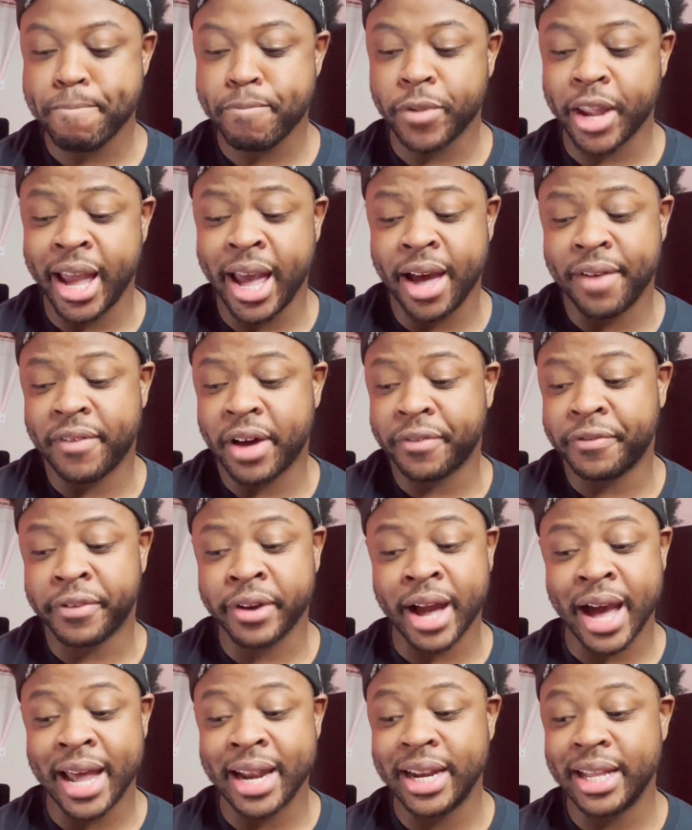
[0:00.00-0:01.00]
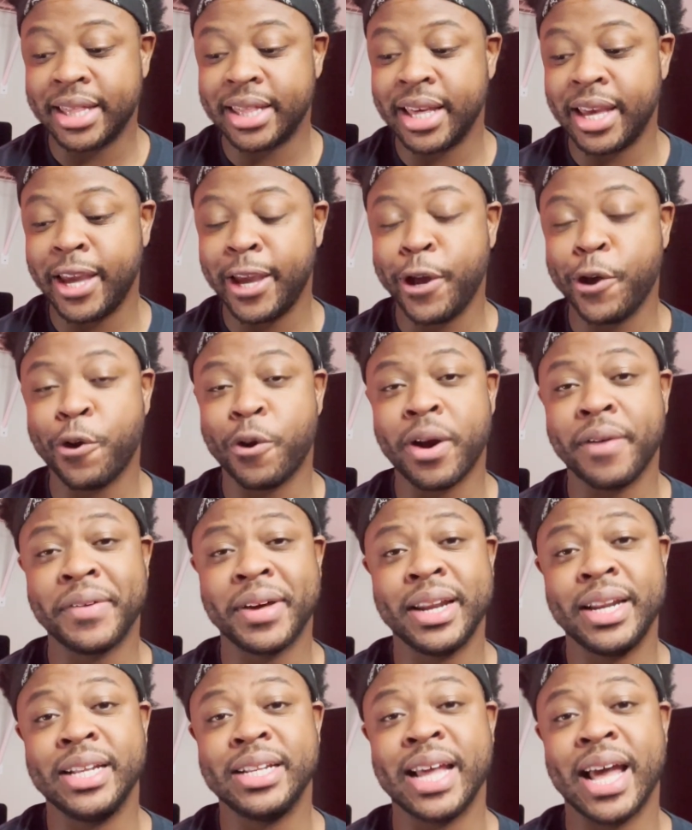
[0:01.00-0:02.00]
Yeah, if I forgot anything or if I
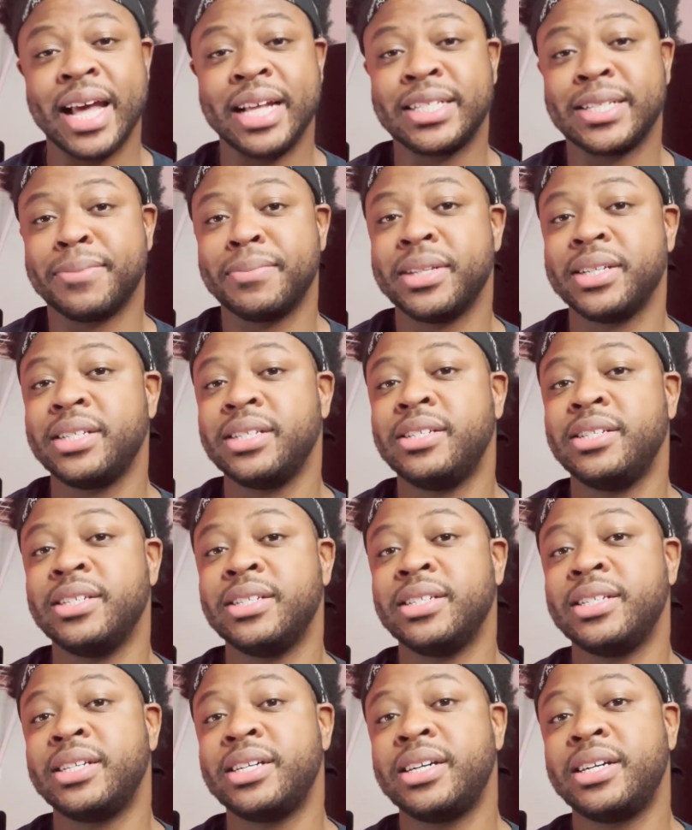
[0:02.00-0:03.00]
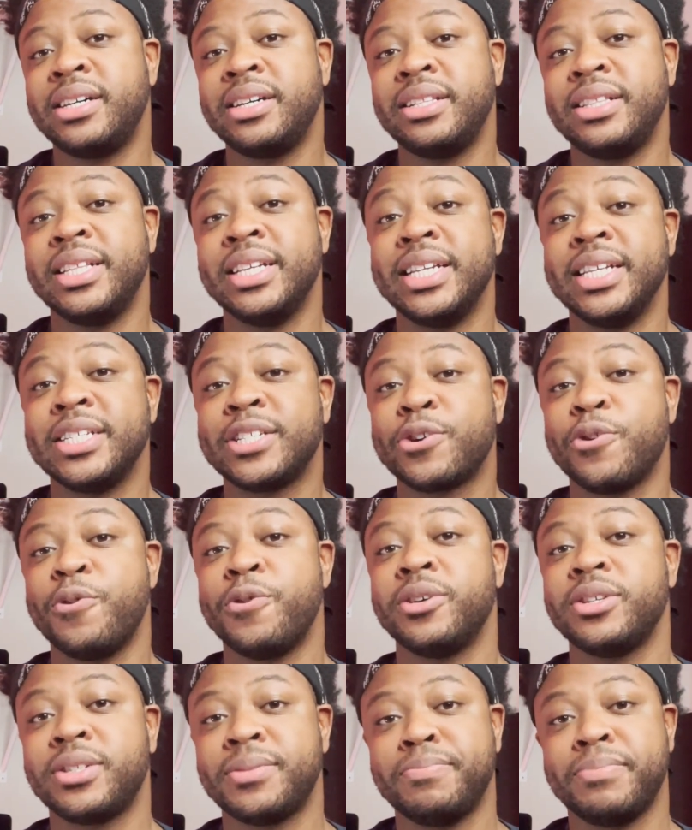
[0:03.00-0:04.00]
need to add something to the
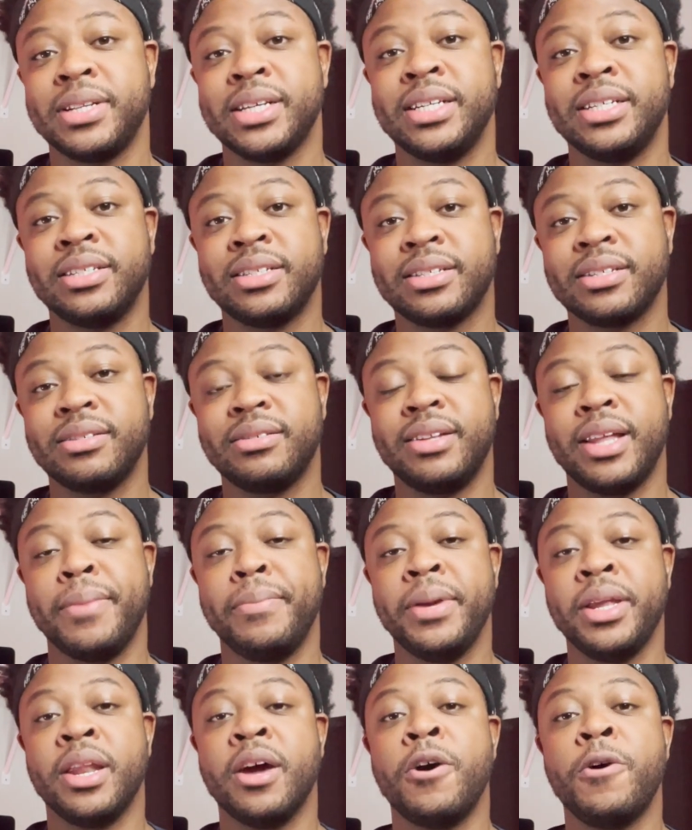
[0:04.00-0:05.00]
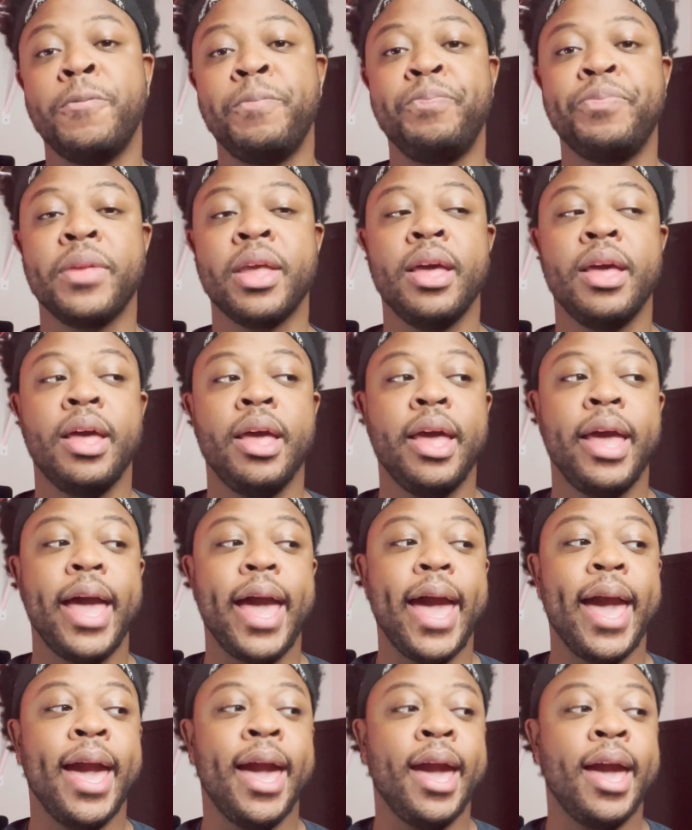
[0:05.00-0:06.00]
discourse, please let me know.
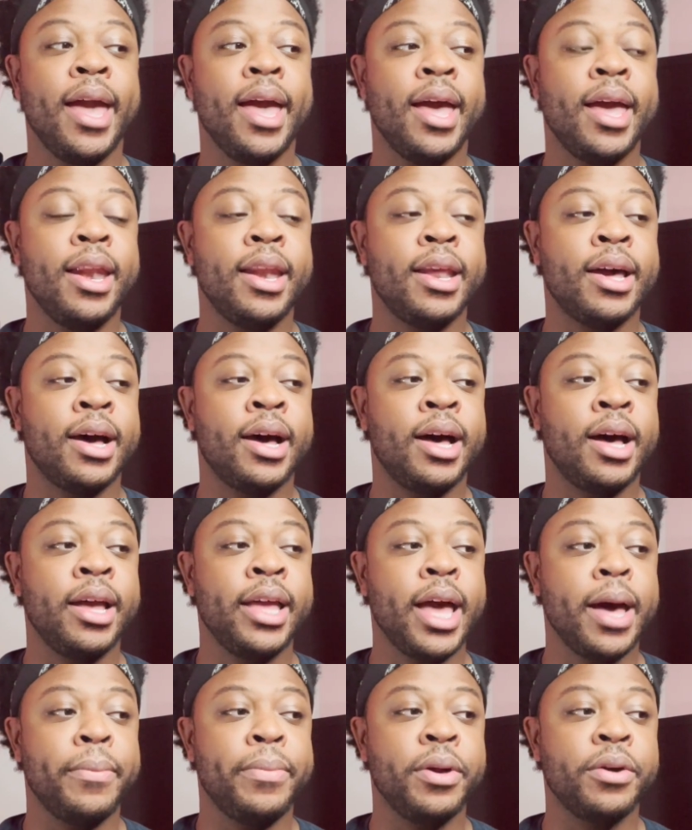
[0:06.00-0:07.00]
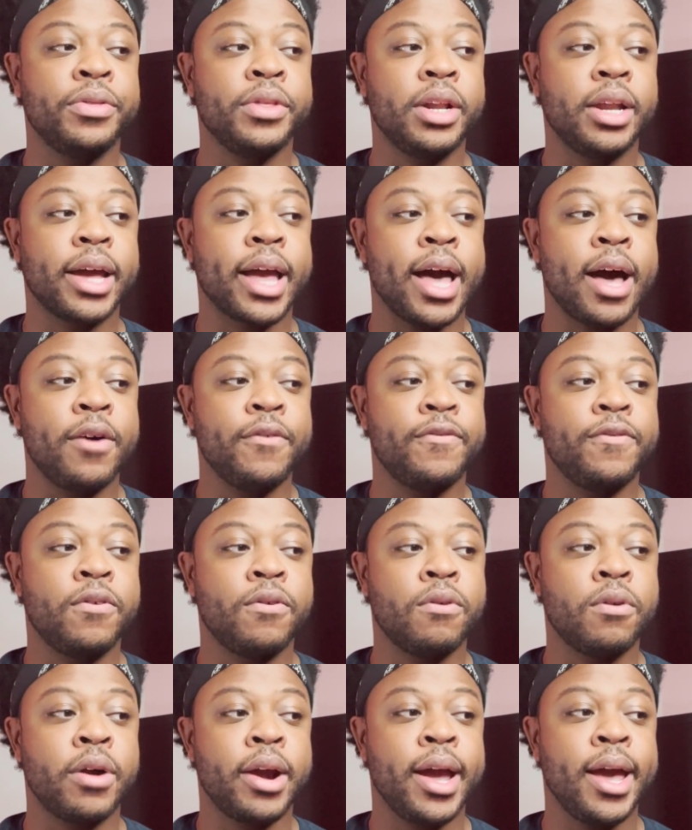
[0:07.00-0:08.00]
And yeah, be on the lookout
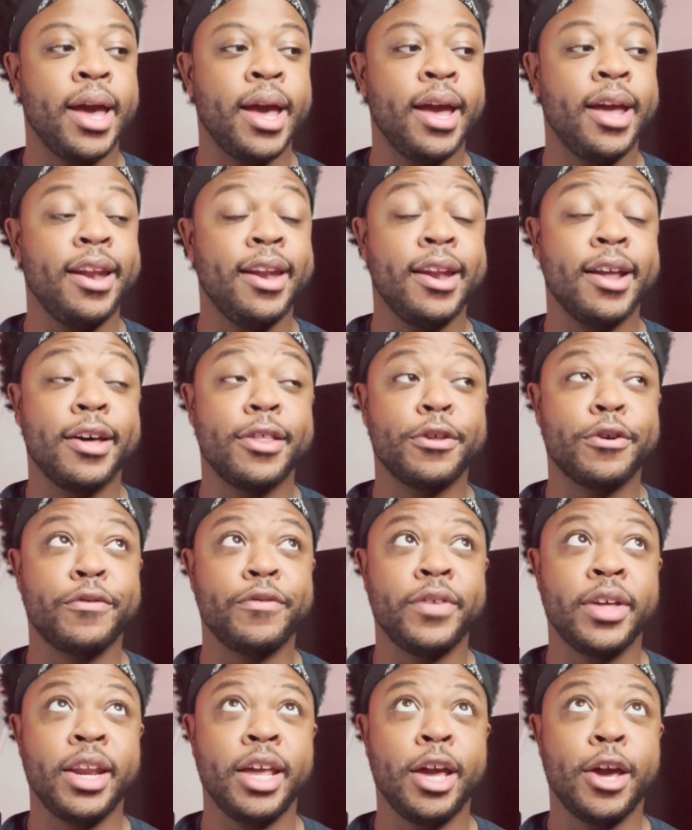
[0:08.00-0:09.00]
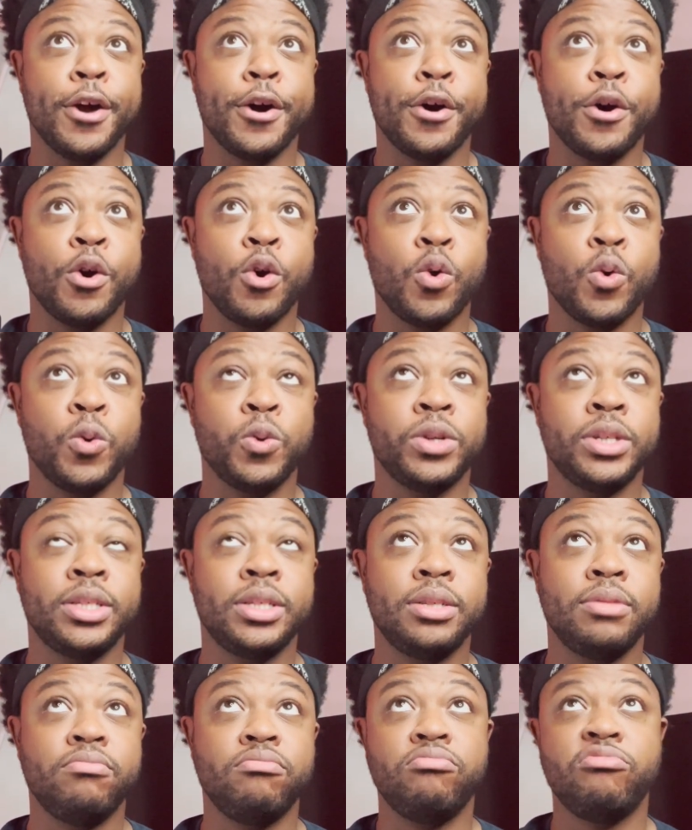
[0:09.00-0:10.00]
for another video
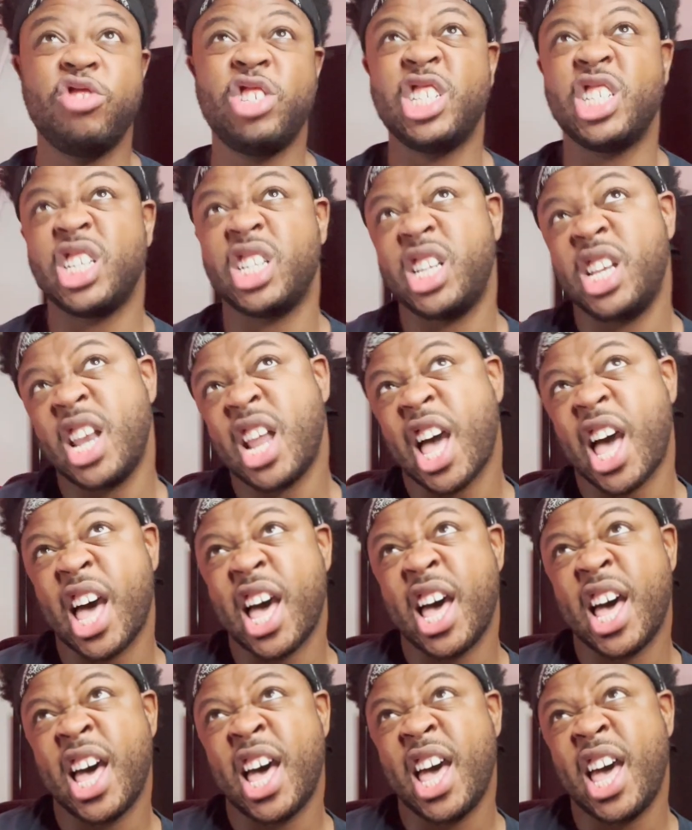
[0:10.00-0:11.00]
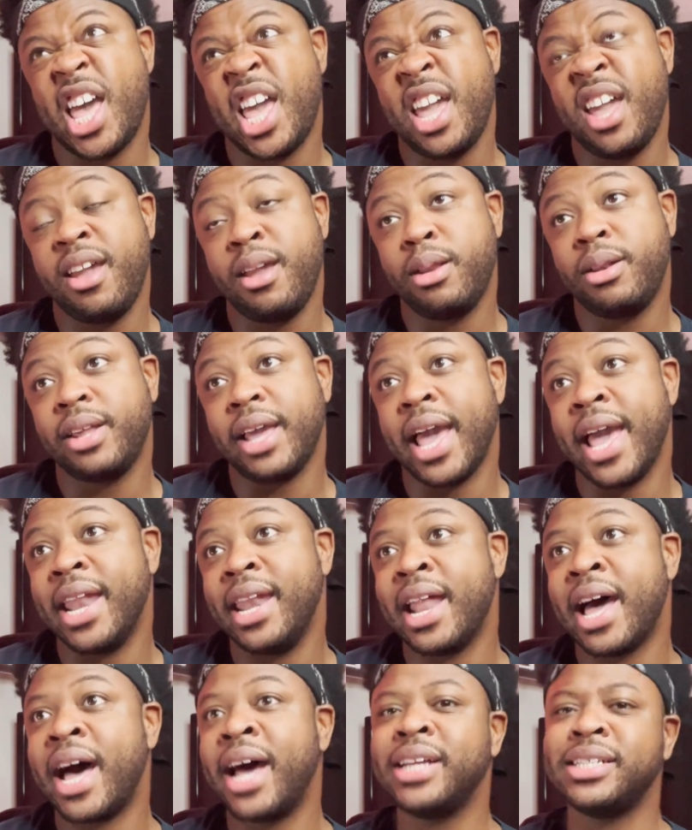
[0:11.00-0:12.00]
tonight at
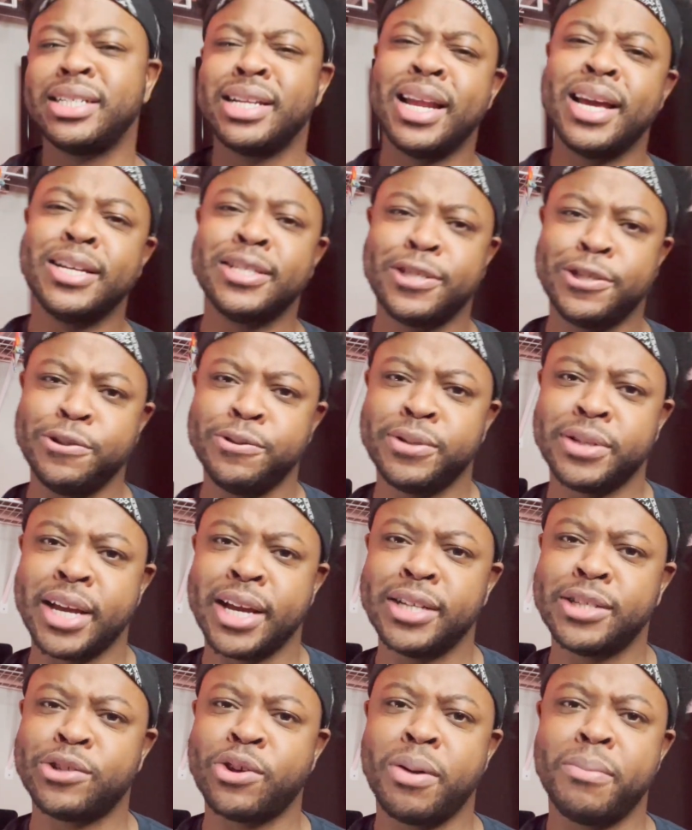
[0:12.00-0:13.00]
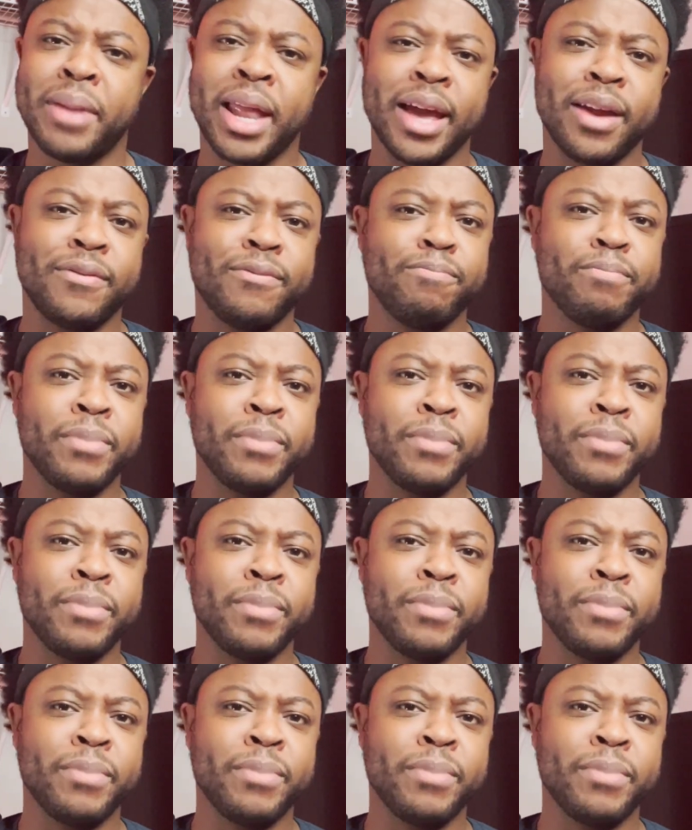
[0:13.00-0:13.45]
9. Today is Tuesday, so I'm like